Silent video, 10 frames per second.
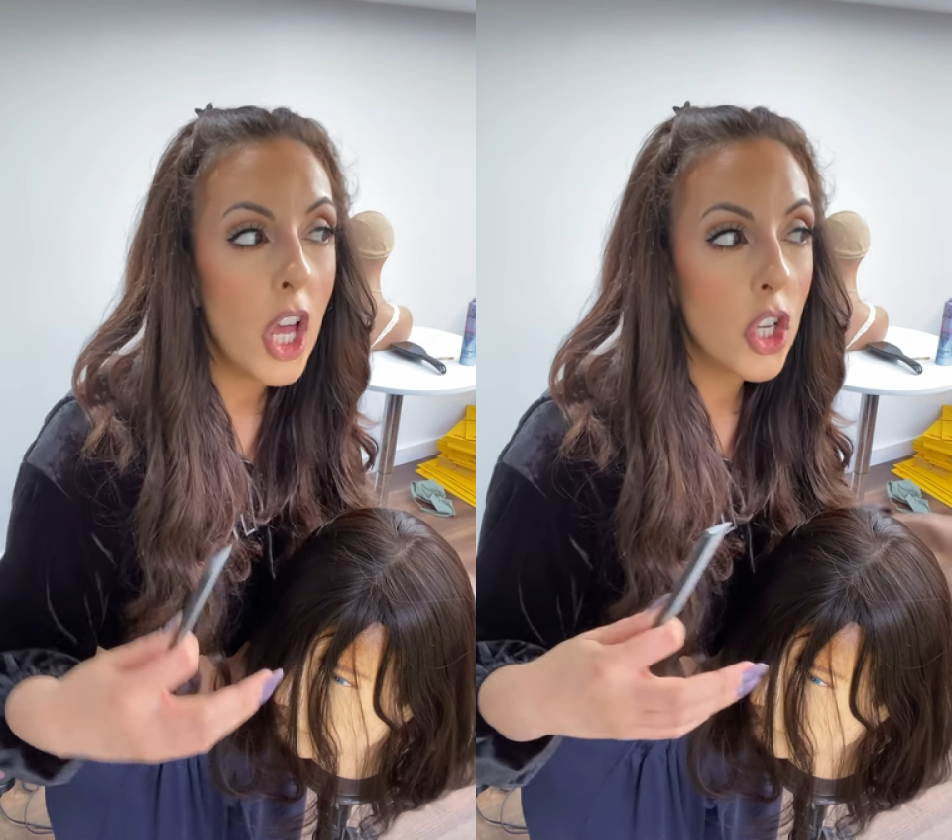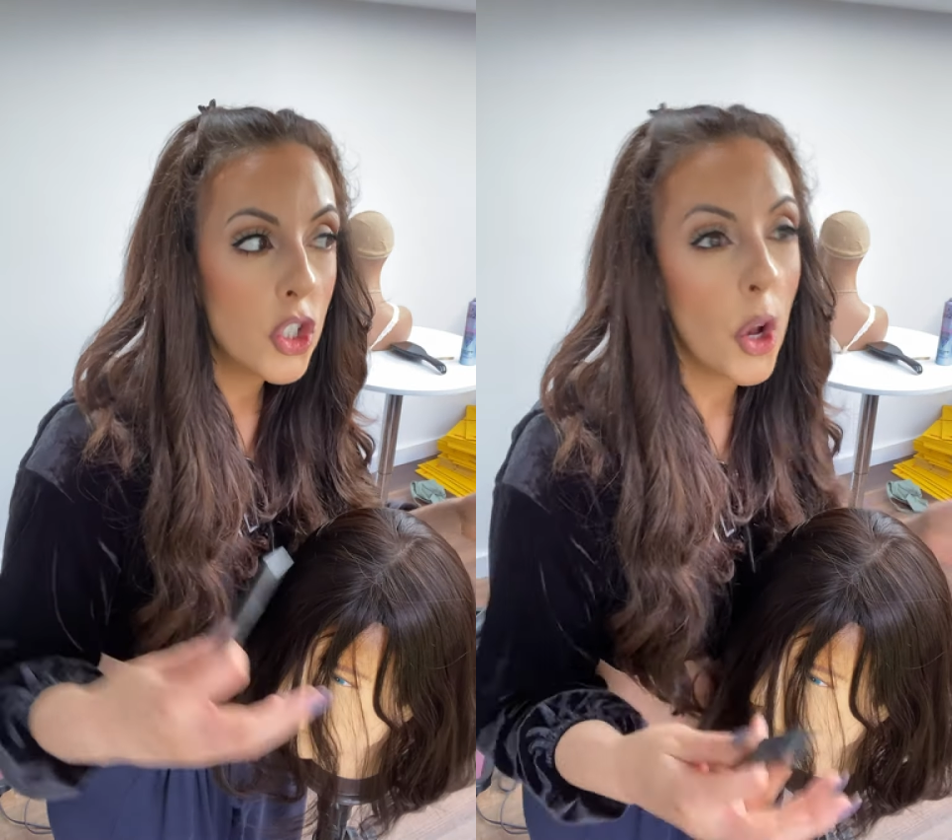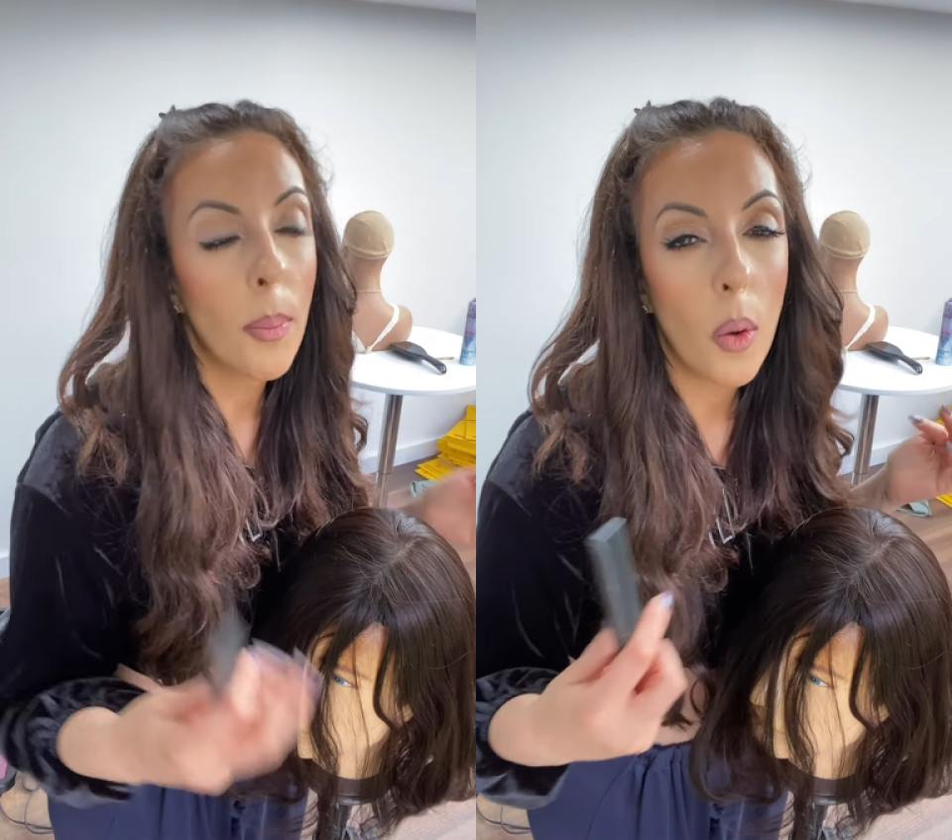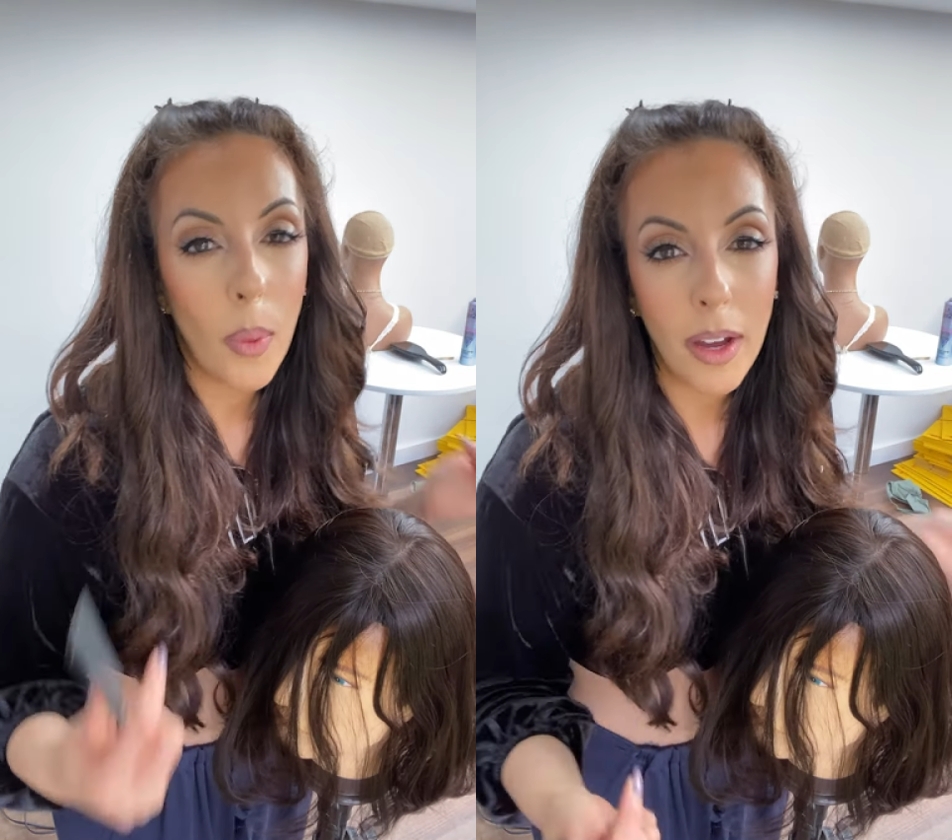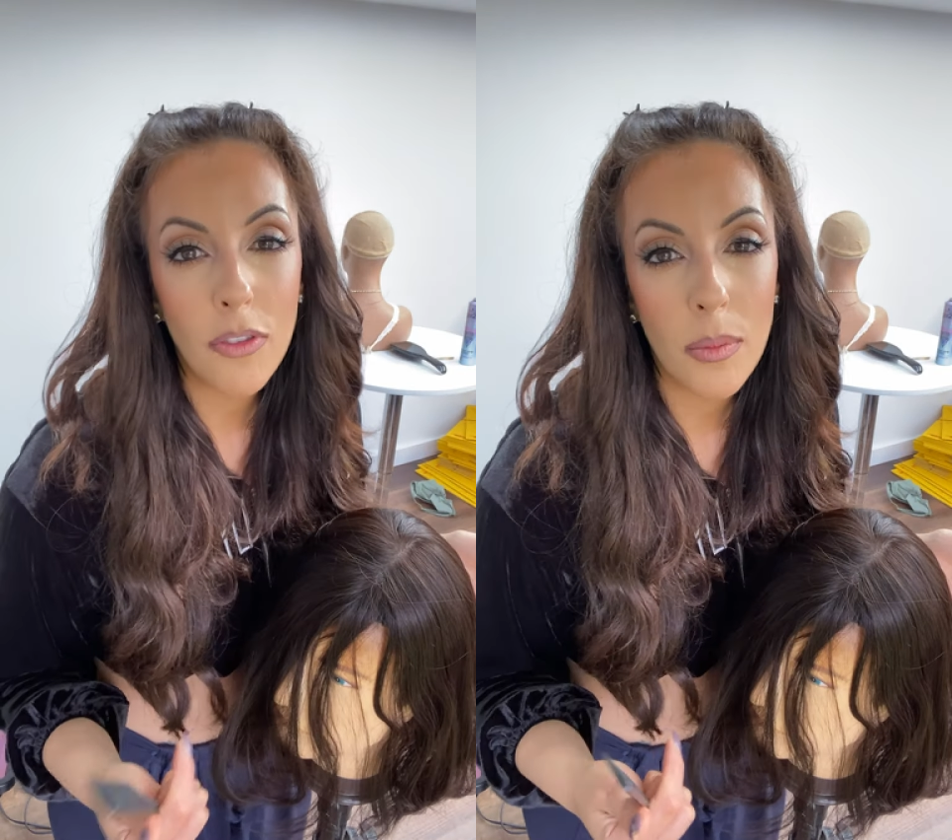job
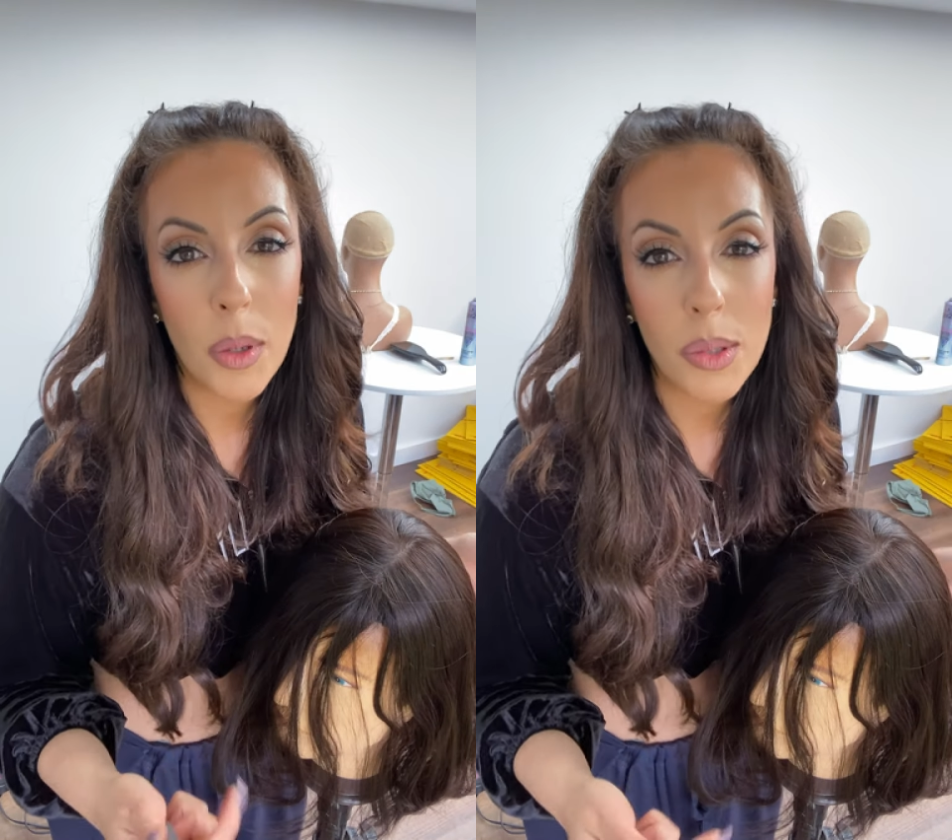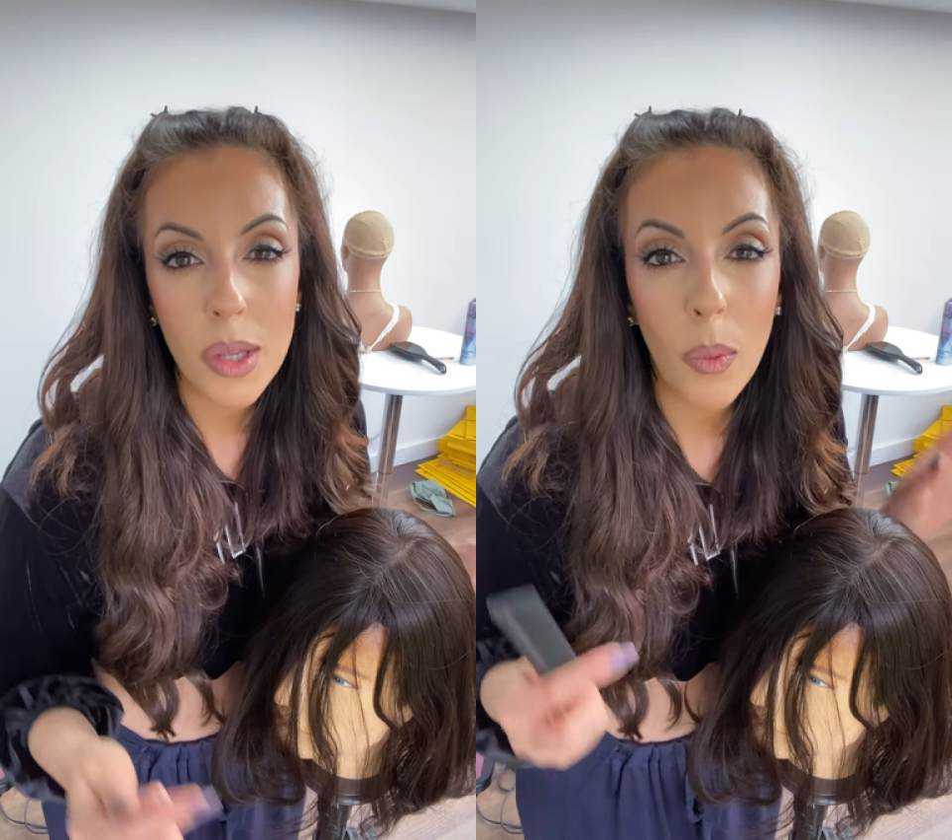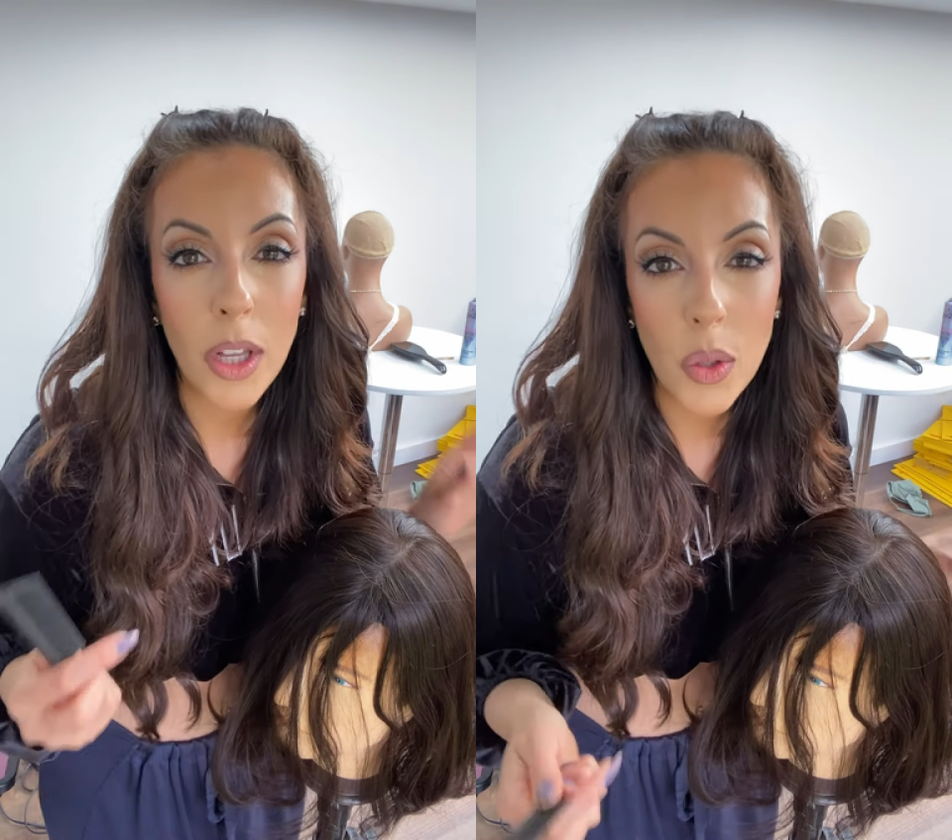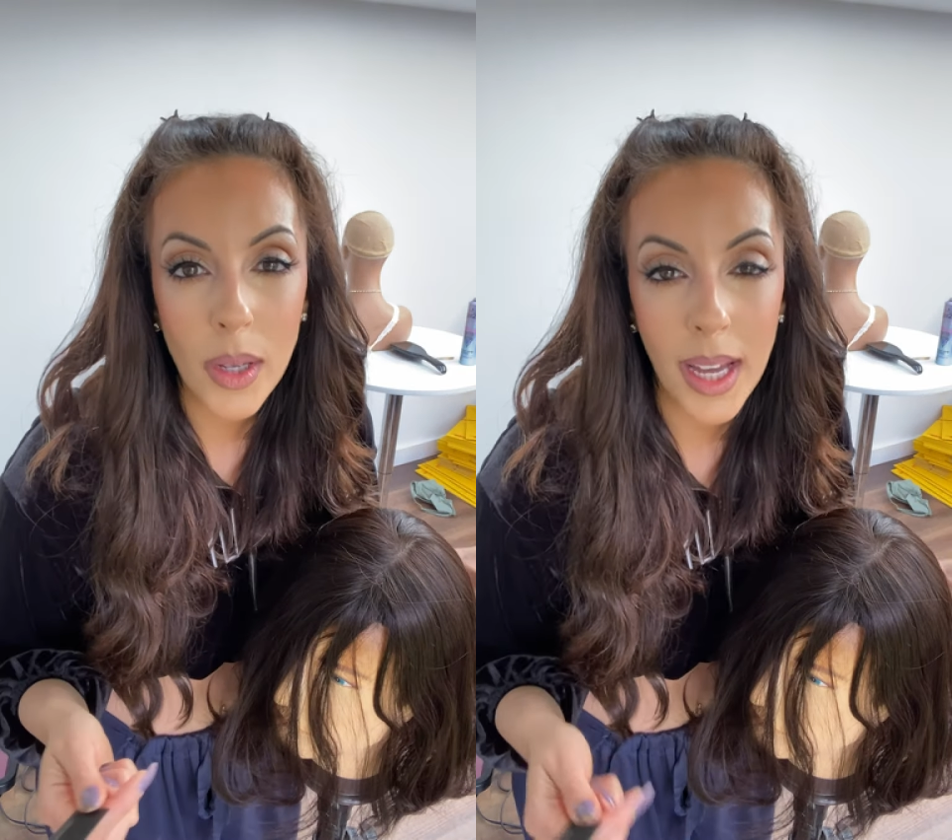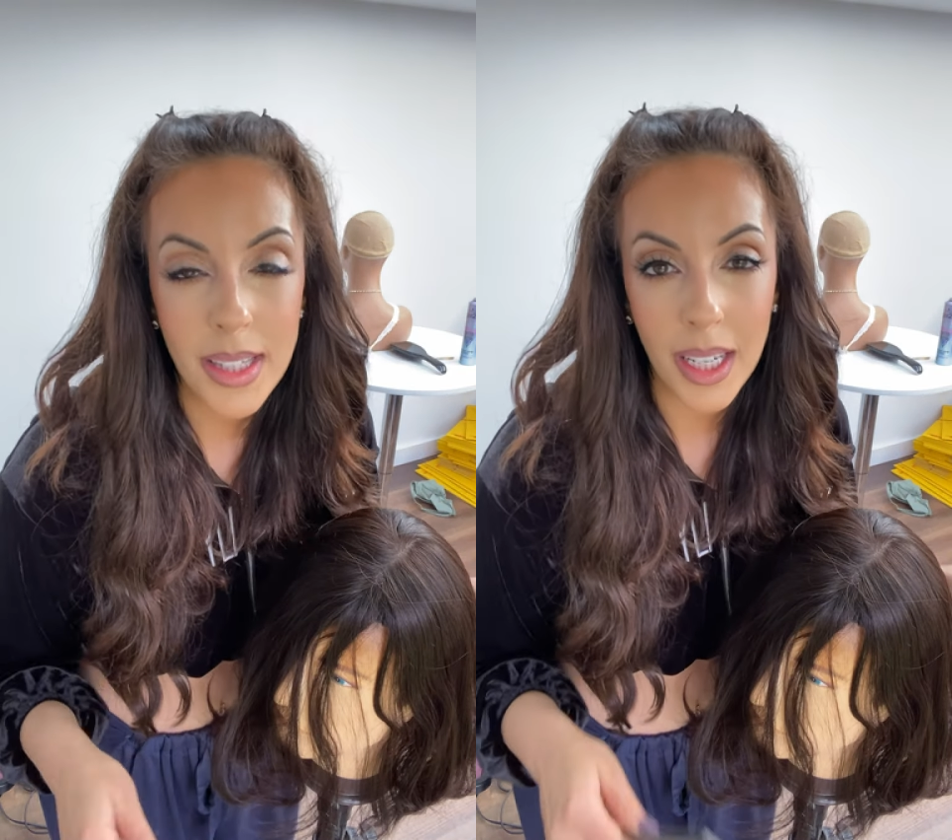away from you, so when you
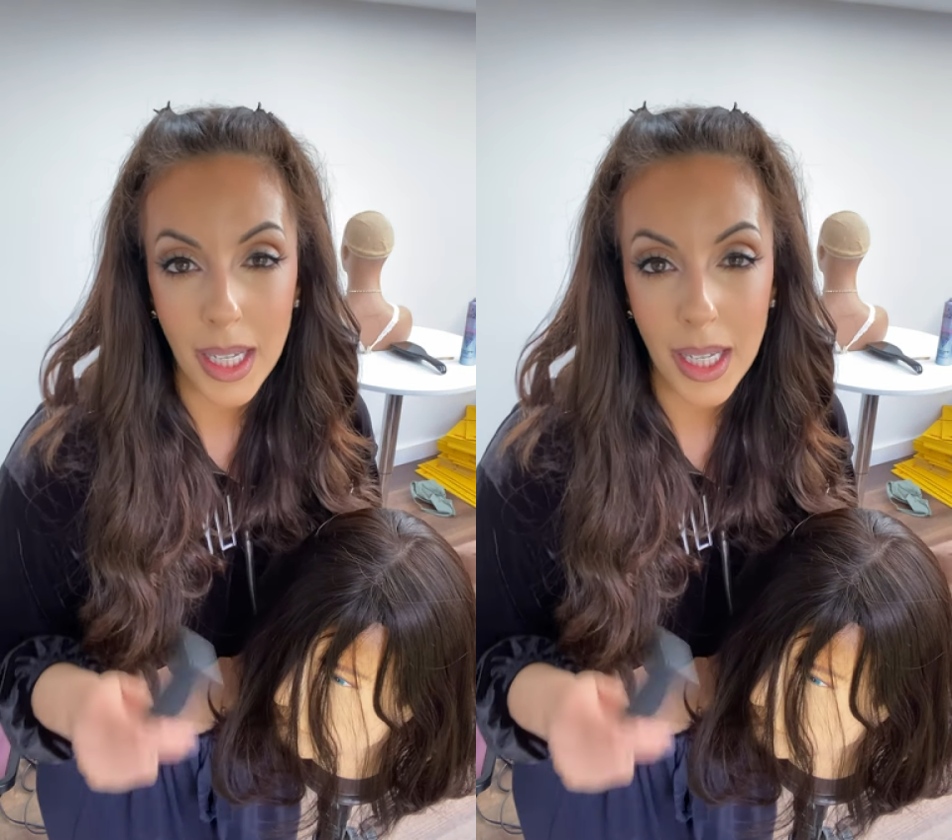get it,